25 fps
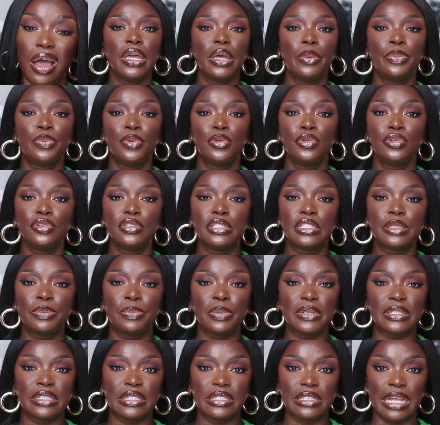People's
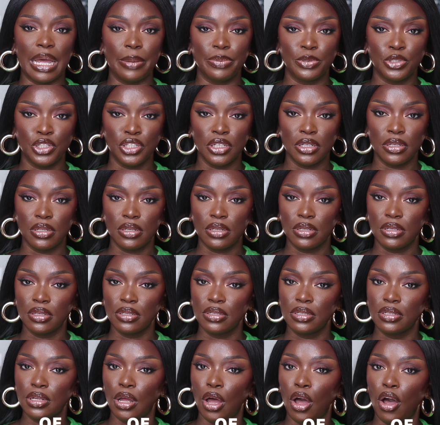
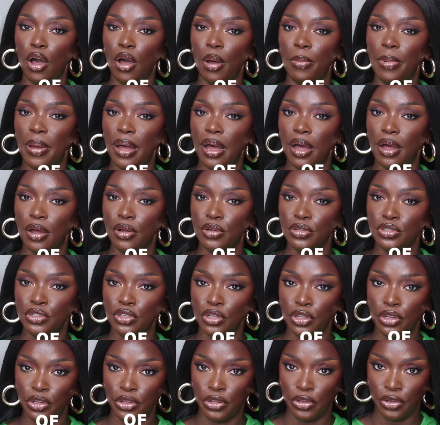perceptions about
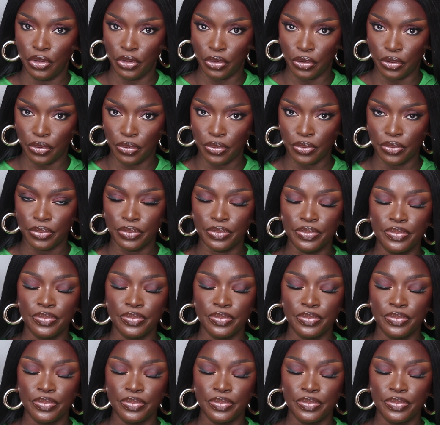you.